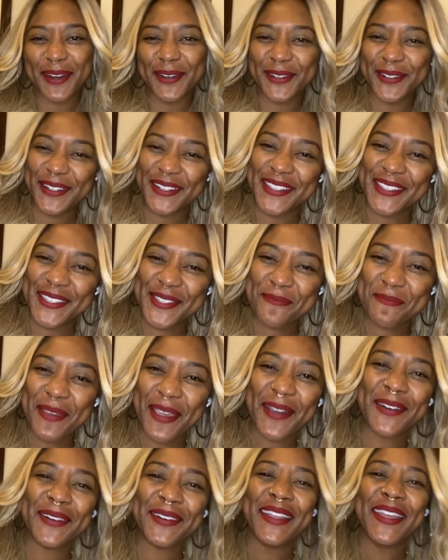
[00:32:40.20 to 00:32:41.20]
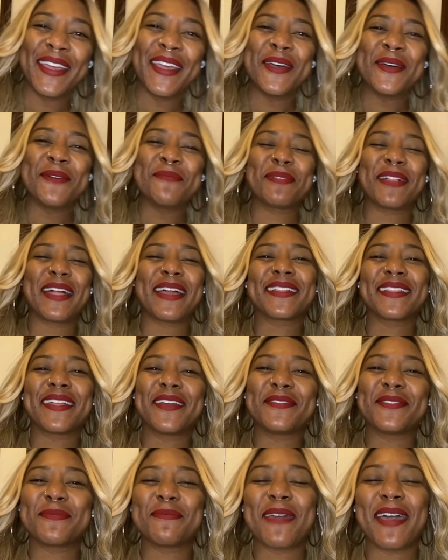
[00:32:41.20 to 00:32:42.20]
Matter is about. Black
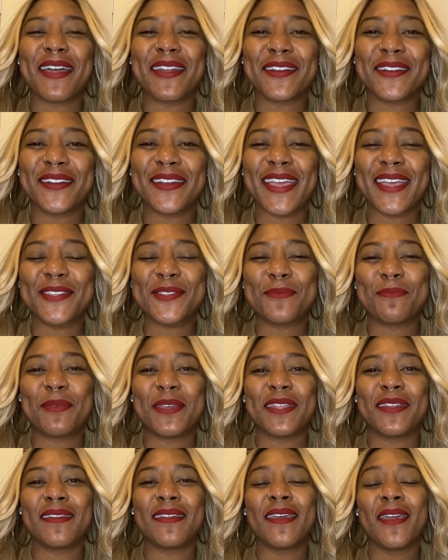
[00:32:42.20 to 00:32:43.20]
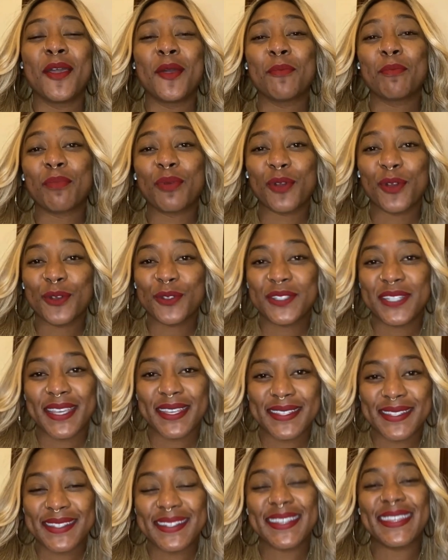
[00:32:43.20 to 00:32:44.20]
Lives Matter has been
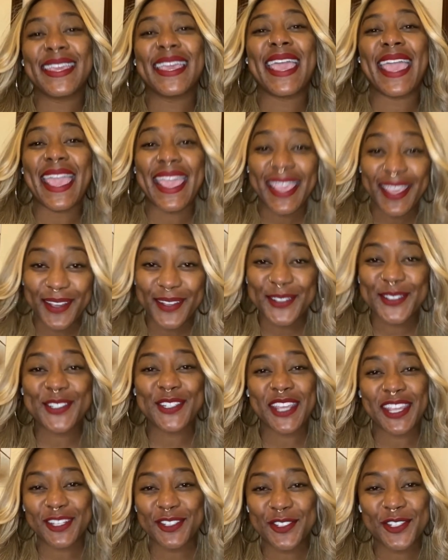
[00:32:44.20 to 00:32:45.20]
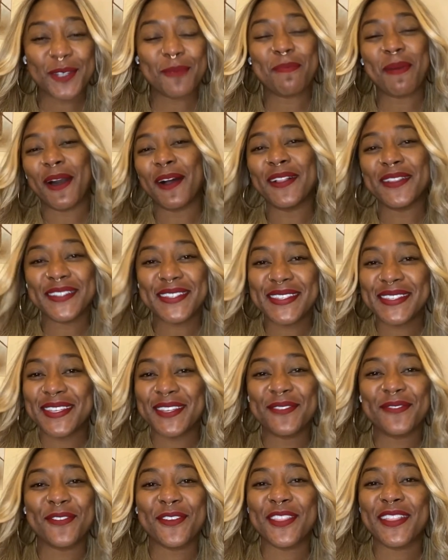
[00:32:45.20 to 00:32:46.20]
protesting and changing
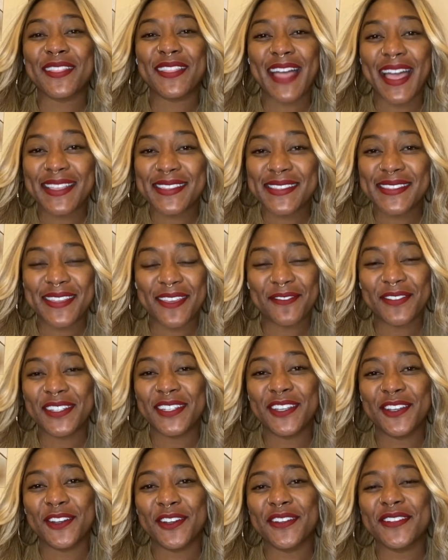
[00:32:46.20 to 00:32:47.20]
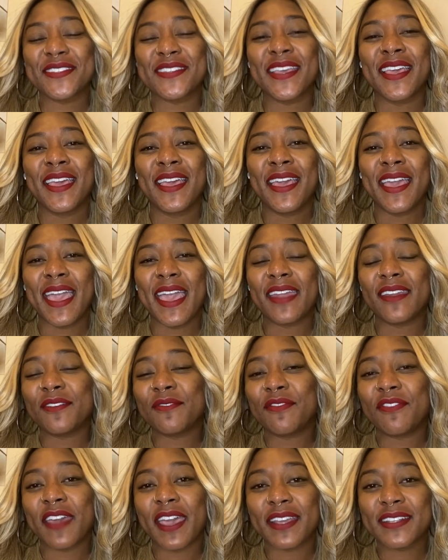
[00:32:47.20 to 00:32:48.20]
policy for the last seven years. And
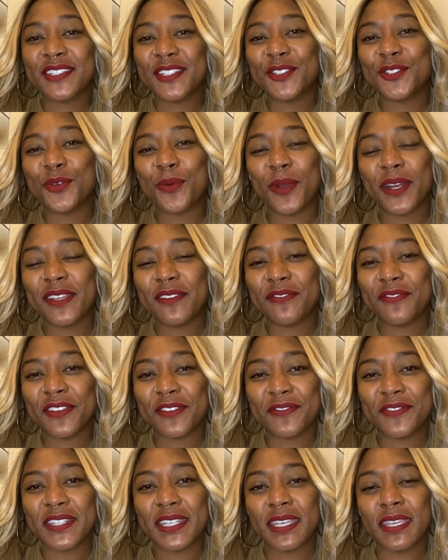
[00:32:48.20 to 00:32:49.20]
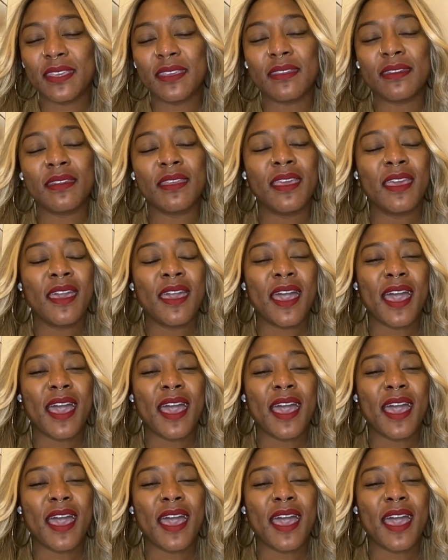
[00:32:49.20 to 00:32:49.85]
in fact, in 2015,